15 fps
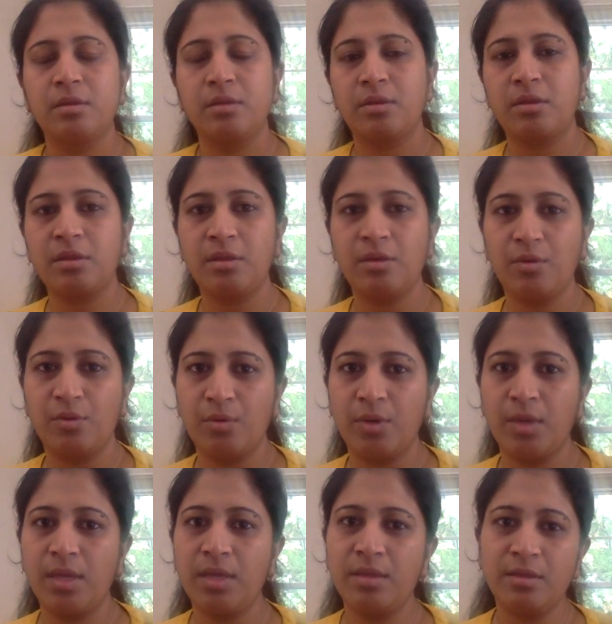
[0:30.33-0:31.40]
So,
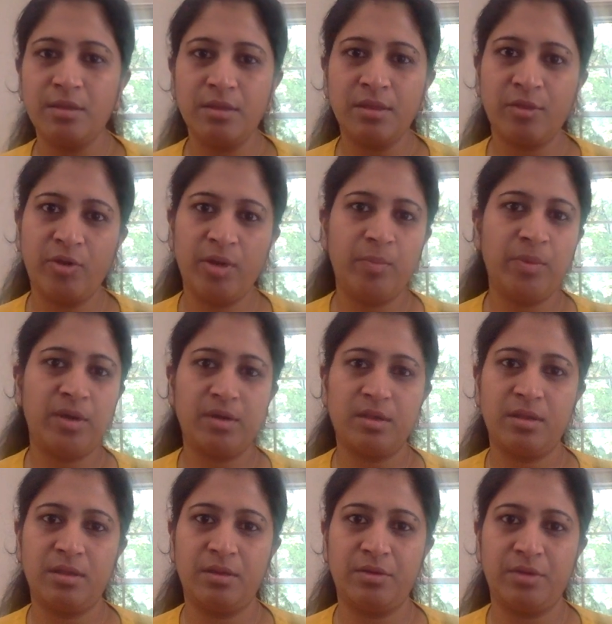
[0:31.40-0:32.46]
in this three-part
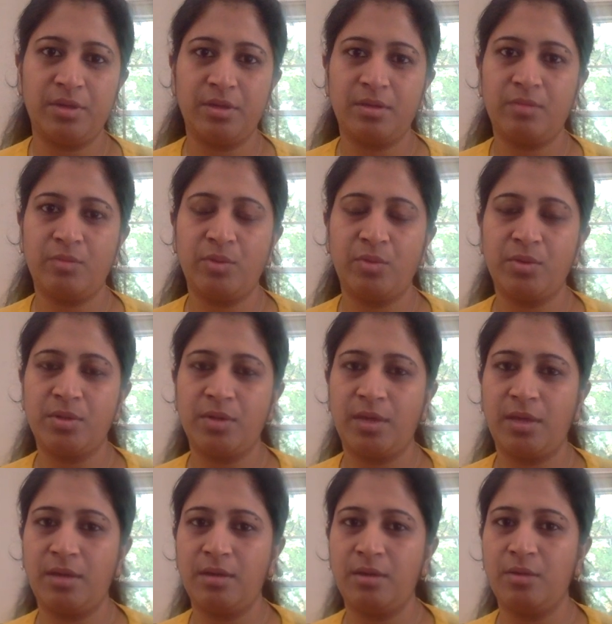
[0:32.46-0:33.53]
series, we will
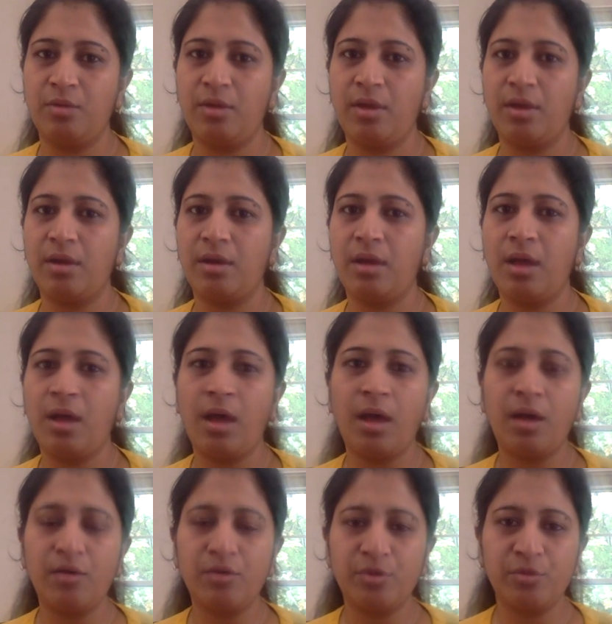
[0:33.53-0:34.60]
take a look at
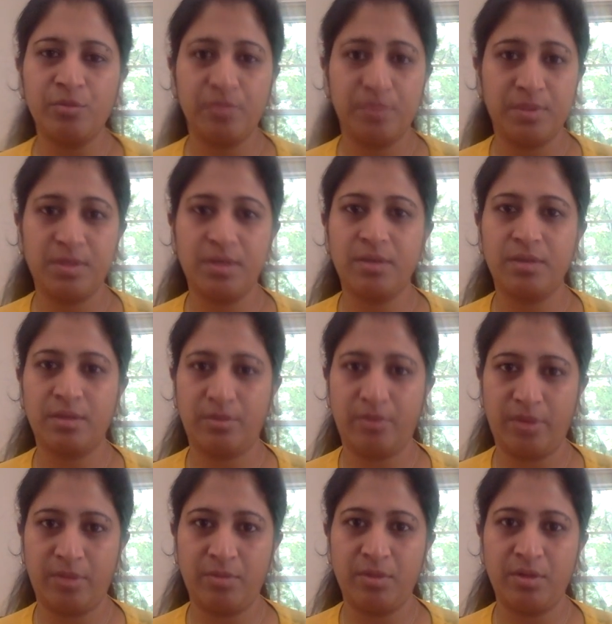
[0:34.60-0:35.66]
how to build a
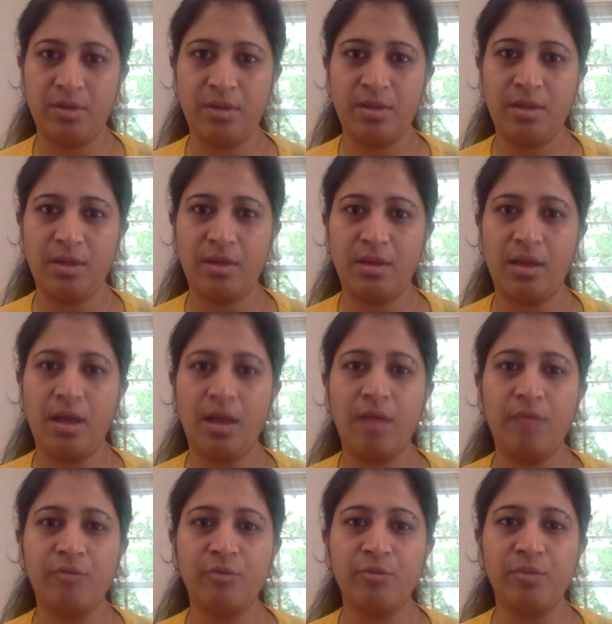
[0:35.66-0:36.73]
credibility and
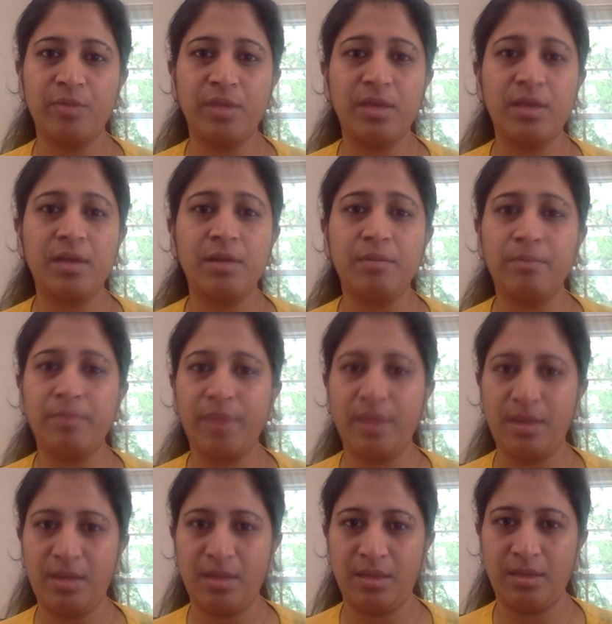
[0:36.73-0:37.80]
how to be
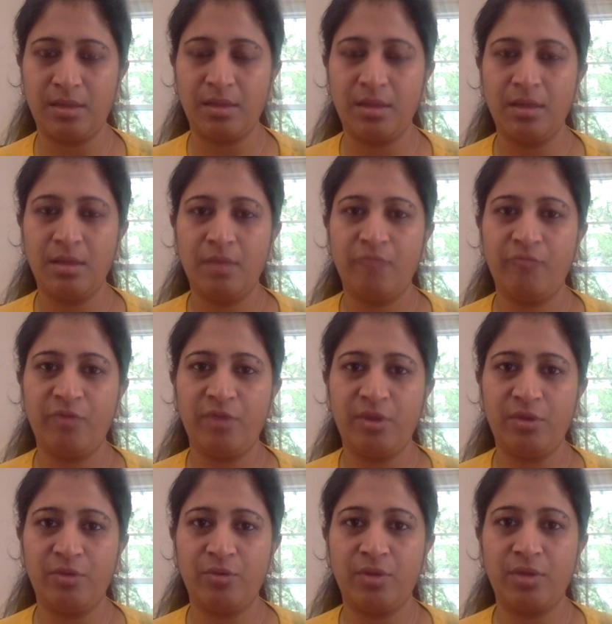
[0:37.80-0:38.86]
compelling when
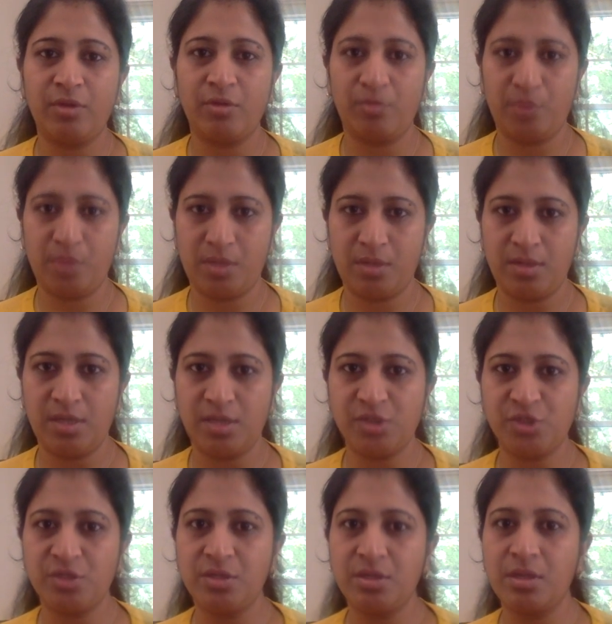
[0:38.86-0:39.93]
you give
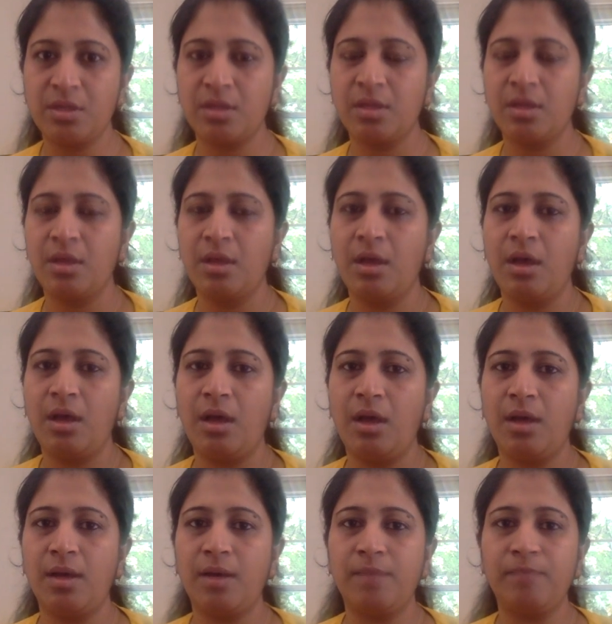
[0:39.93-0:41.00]
presentations.
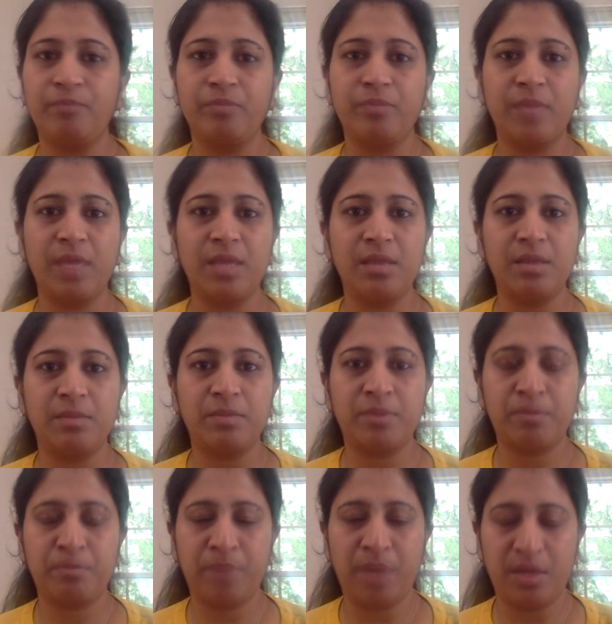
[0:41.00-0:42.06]
In the
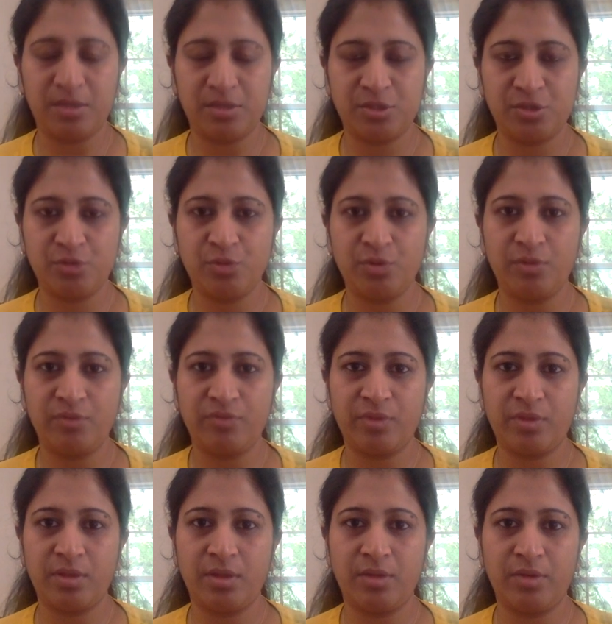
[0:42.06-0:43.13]
part two of the
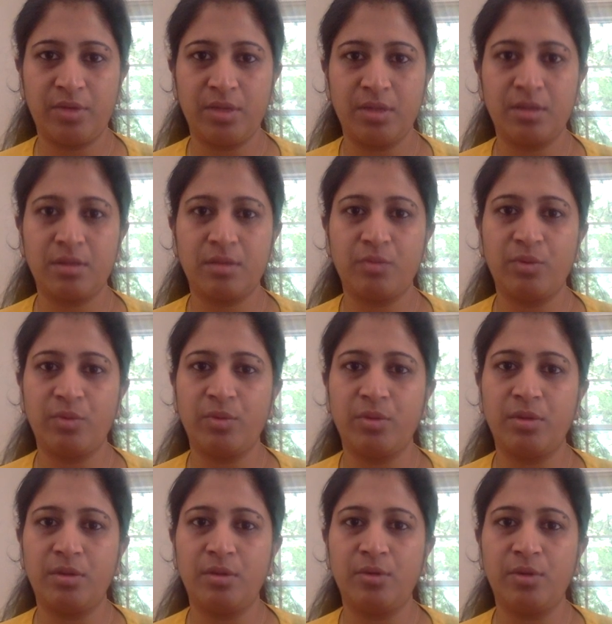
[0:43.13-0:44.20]
series, we
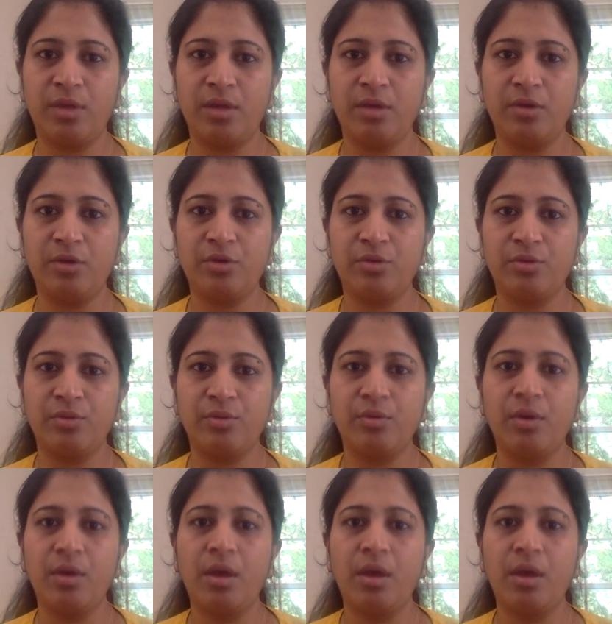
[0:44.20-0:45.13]
will look into